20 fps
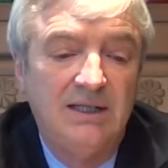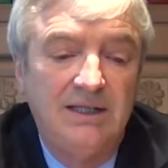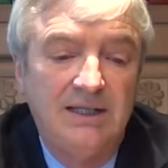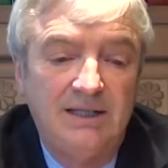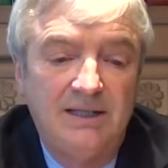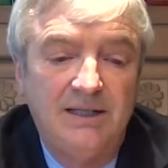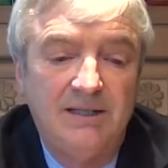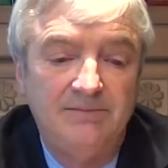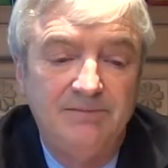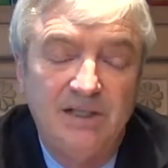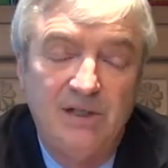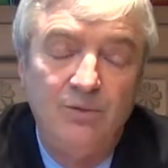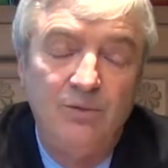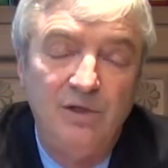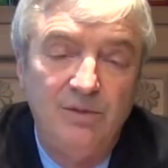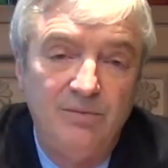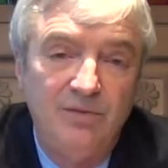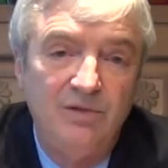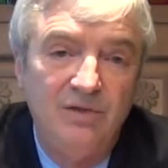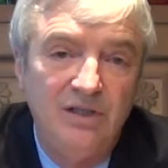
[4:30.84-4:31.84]
And
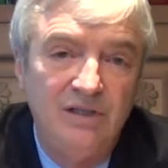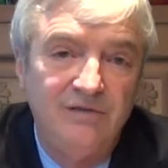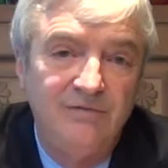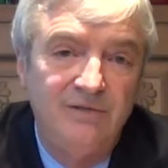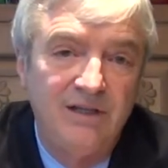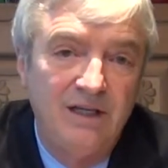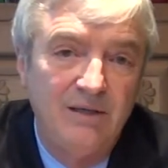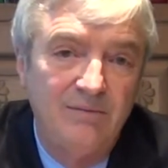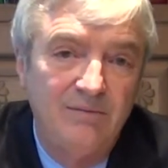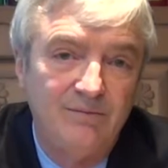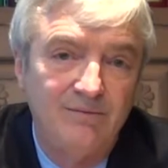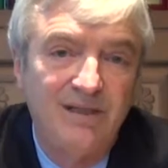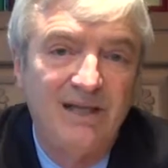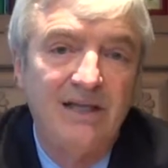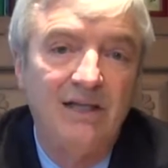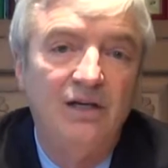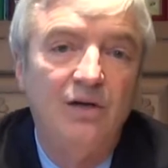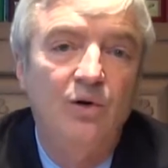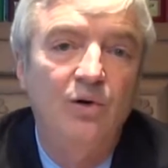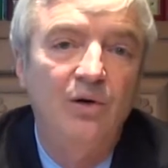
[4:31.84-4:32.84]
we believe that
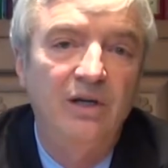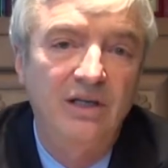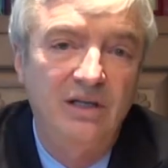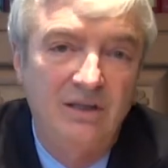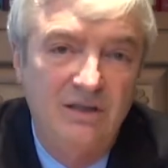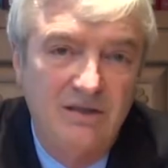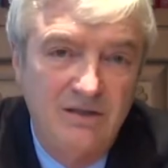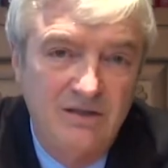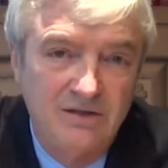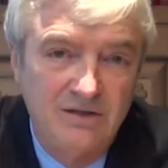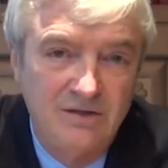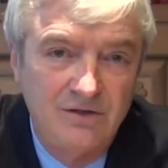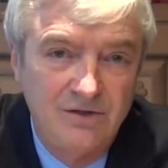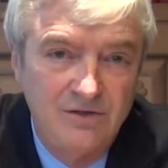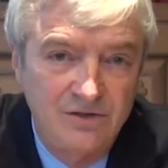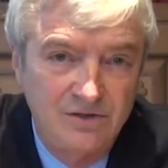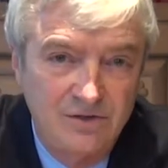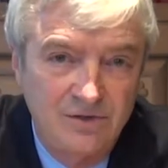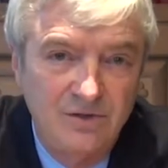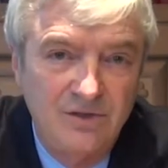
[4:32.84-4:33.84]
by going to
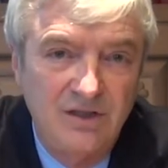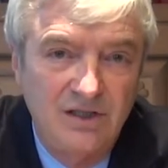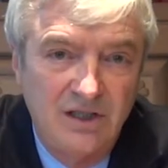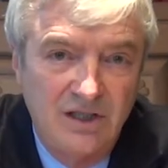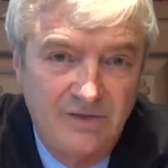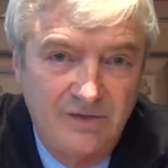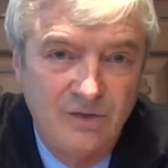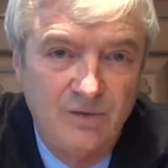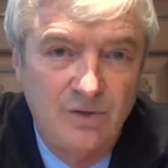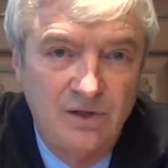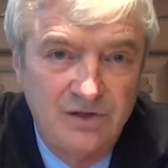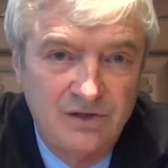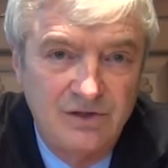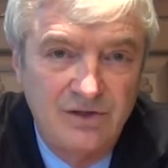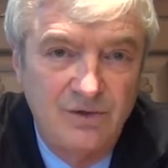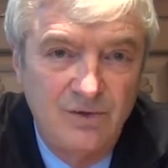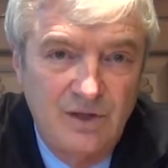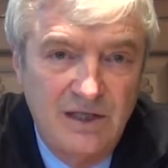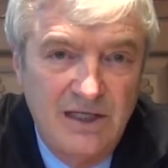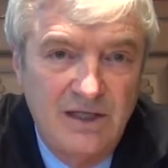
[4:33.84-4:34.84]
jury every once
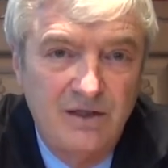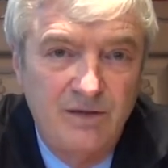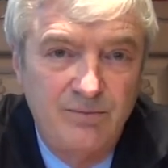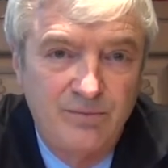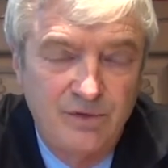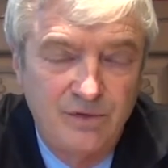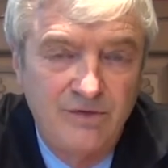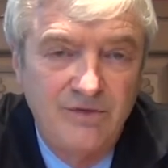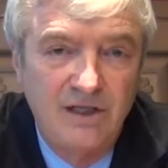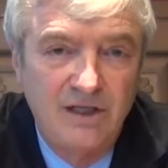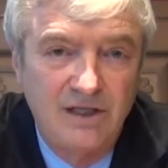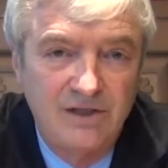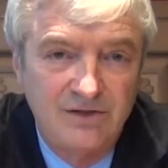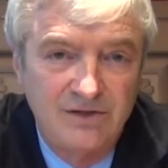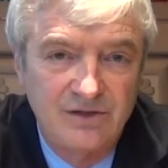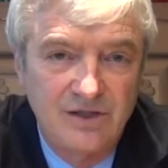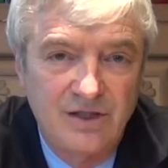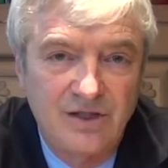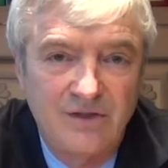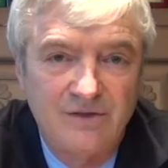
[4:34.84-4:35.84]
in a while and proving
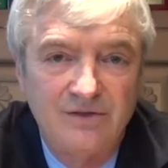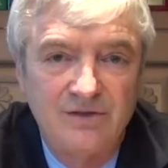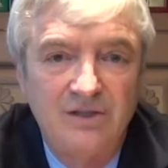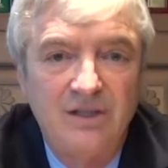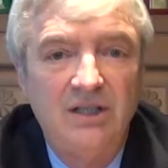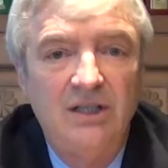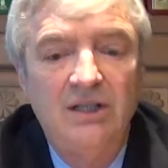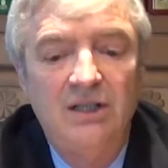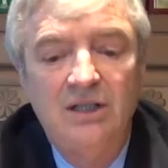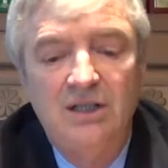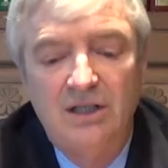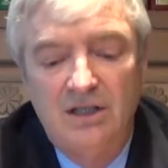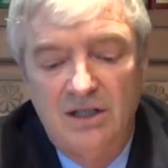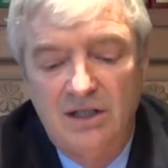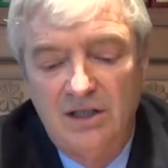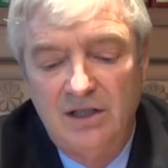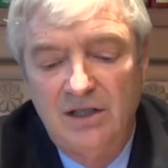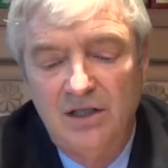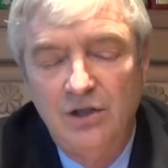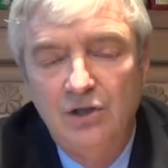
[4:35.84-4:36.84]
ourselves,
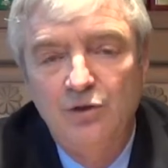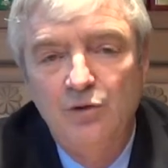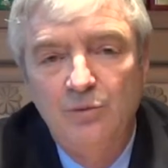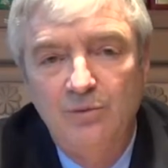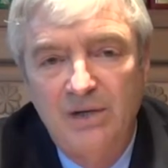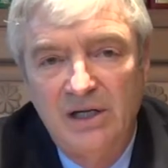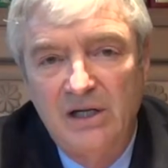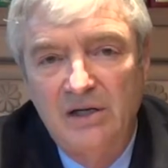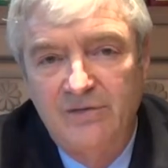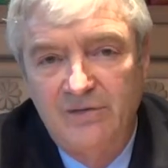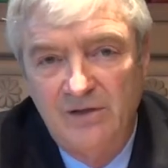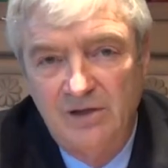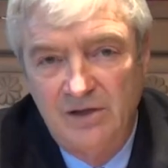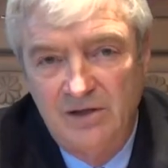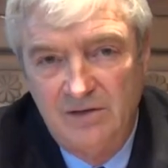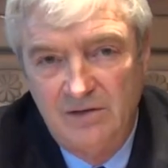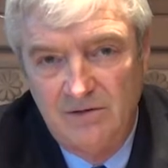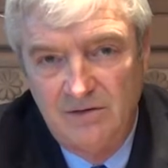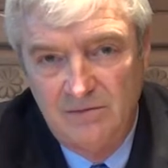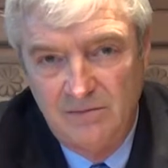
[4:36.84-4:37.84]
you
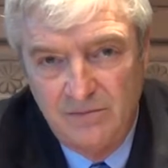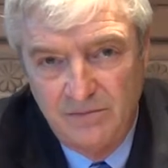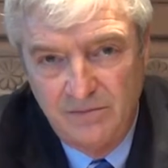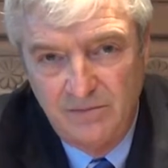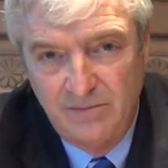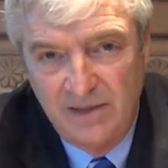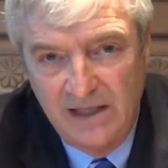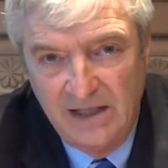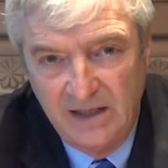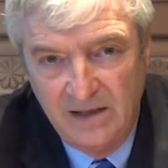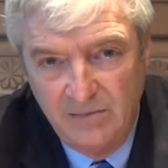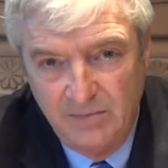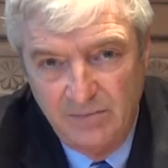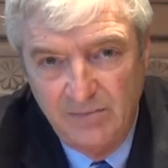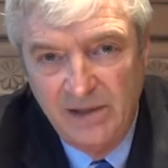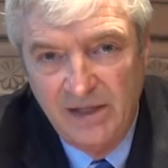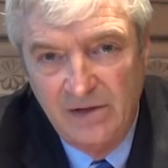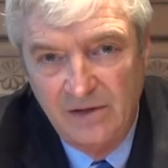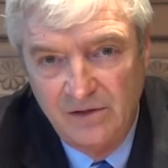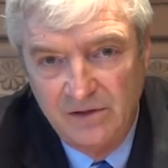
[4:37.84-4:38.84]
benefit by
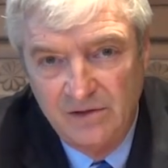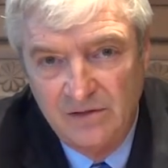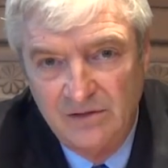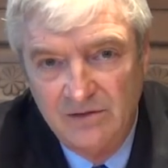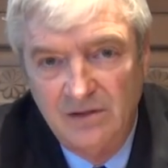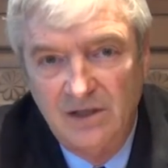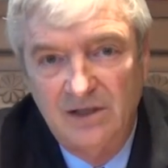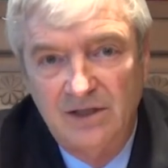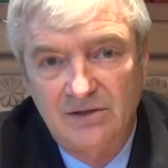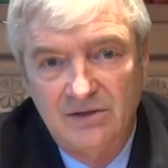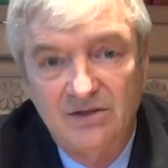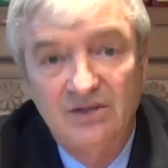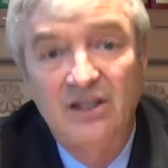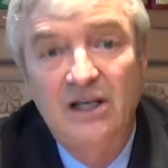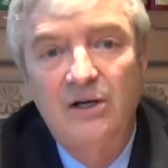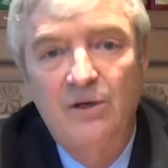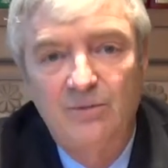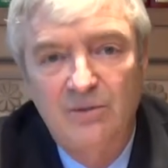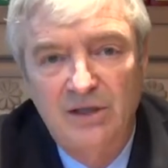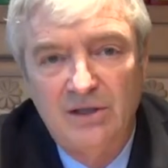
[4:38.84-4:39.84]
better
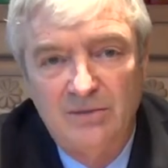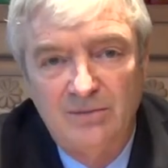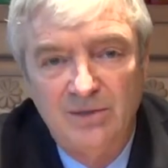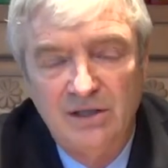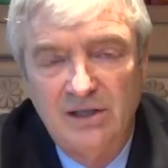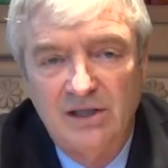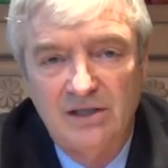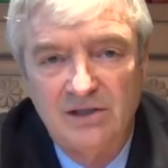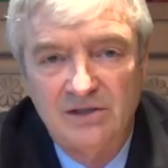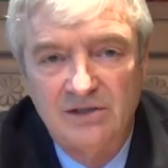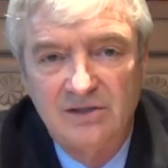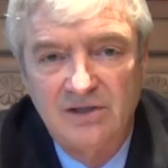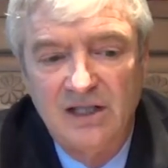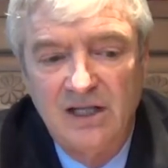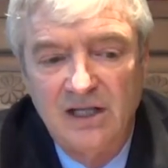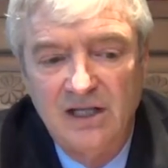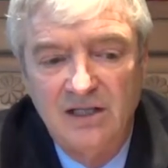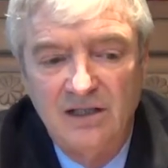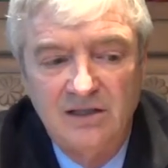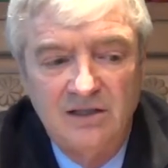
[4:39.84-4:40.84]
settlement because
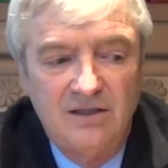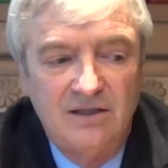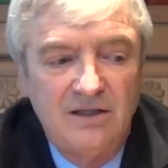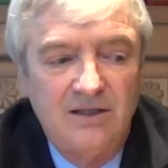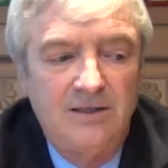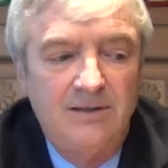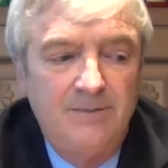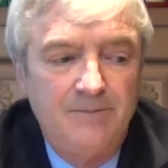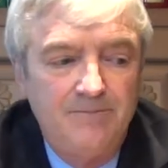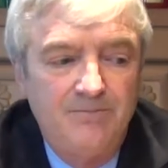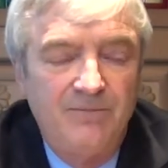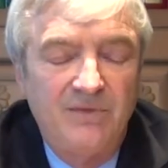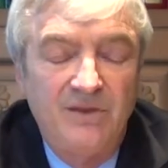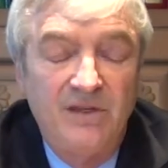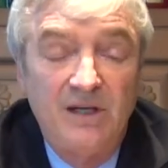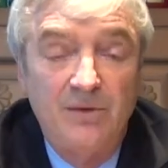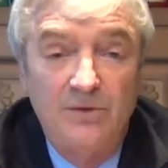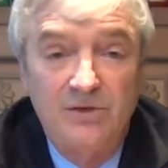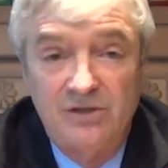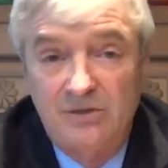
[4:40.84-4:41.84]
they
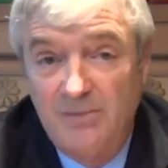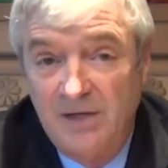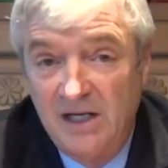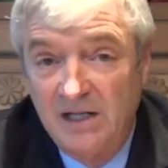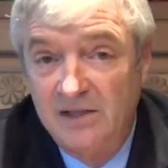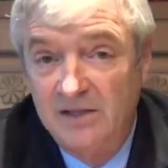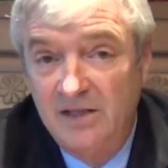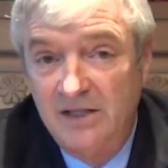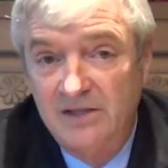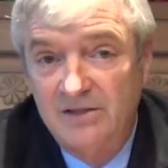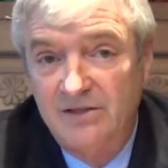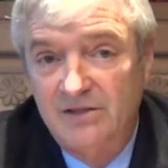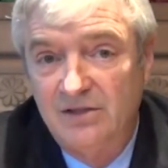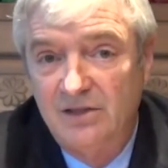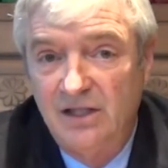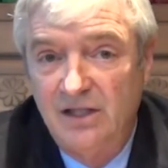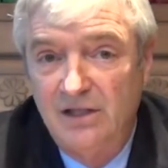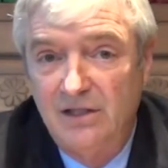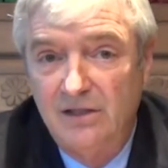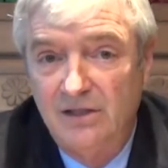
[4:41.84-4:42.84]
respect us
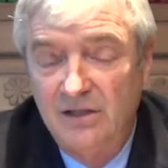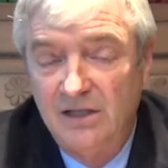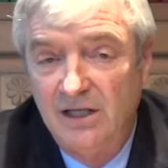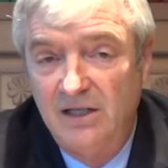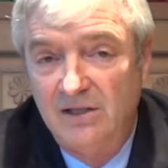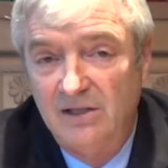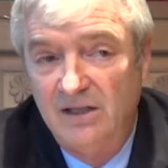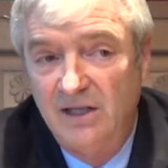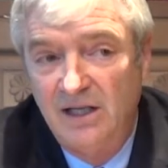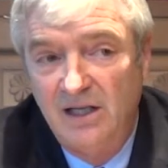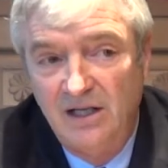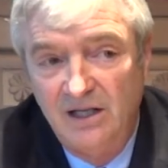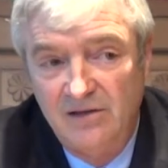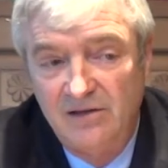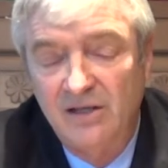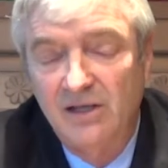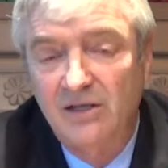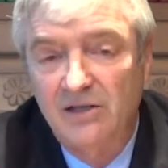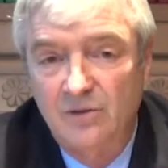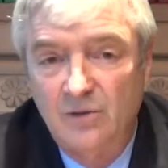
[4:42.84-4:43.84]
and they
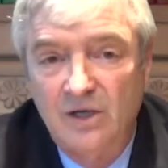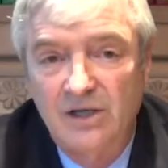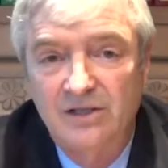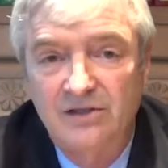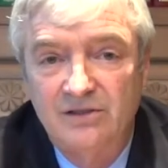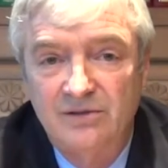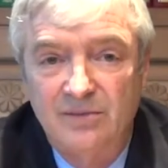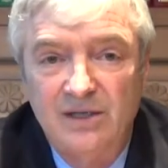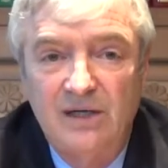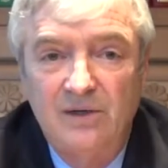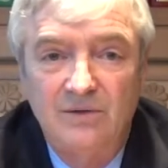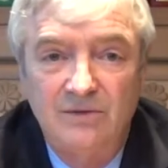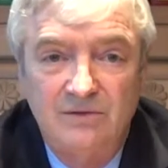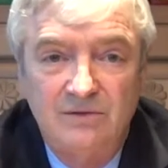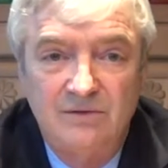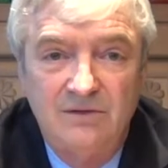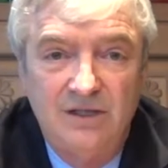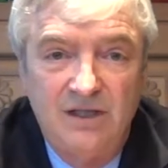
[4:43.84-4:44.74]
think twice about